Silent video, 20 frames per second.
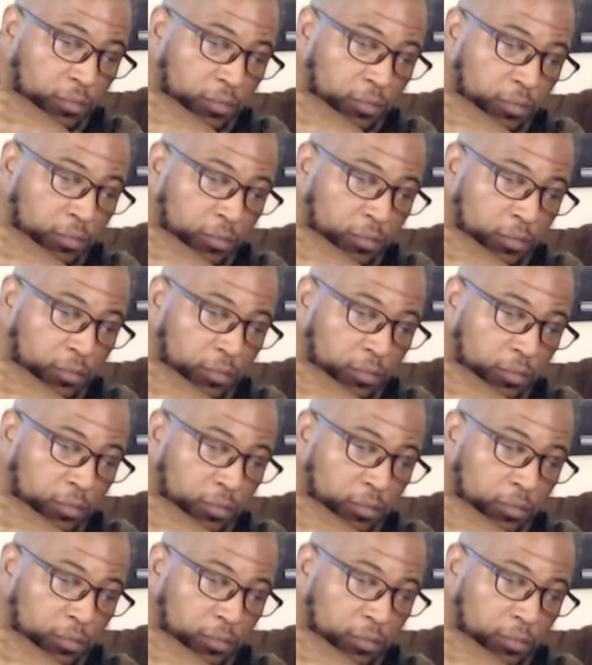
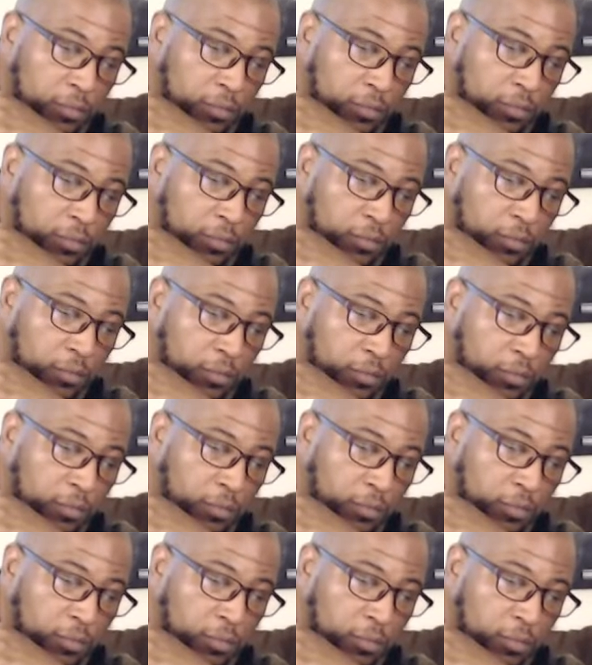
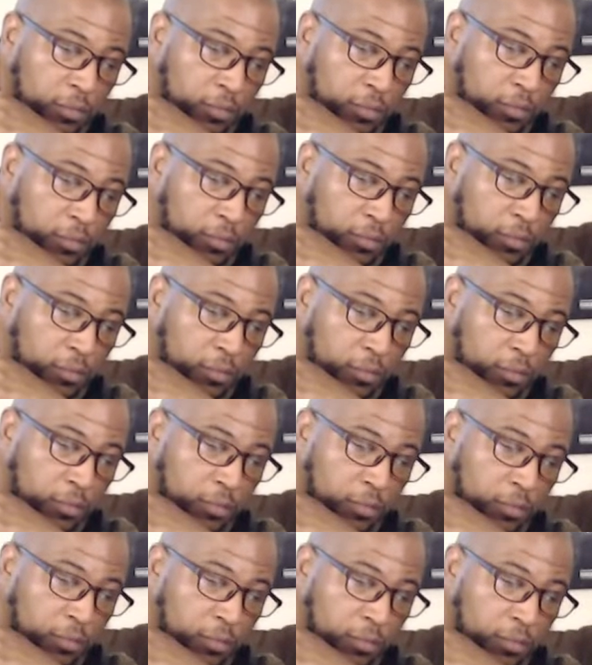
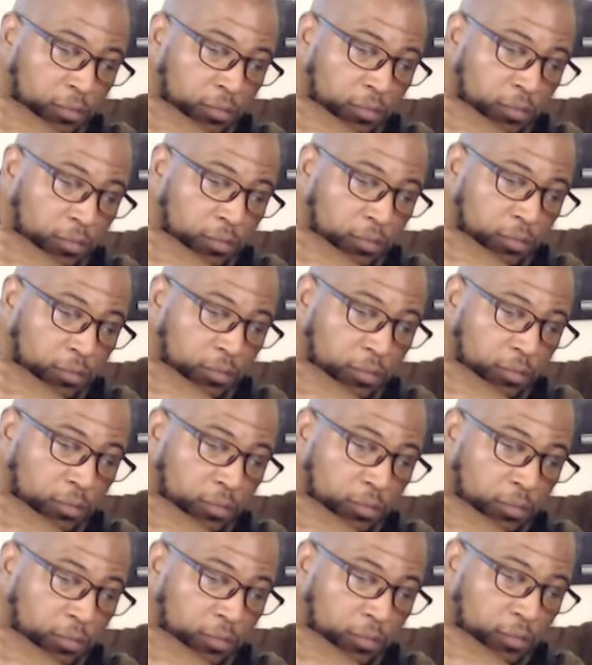
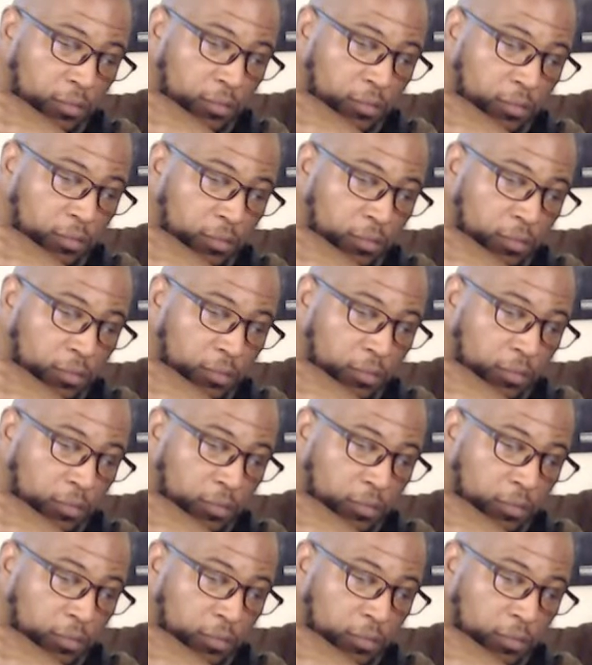
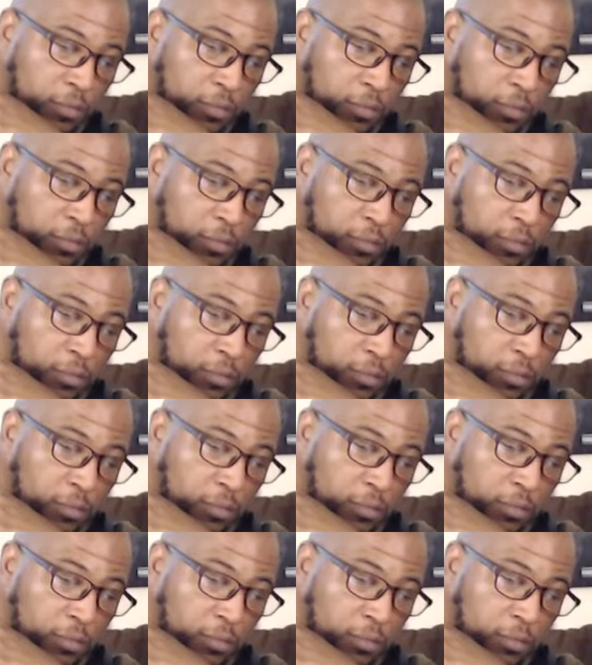
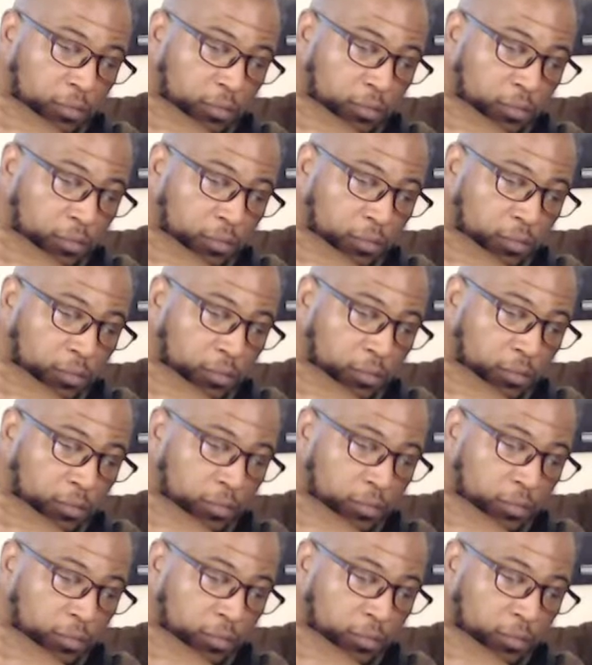
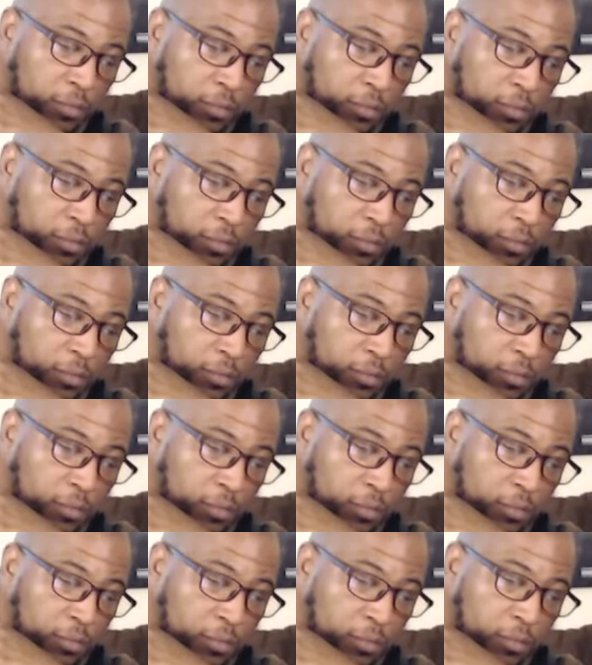This person isn't speaking.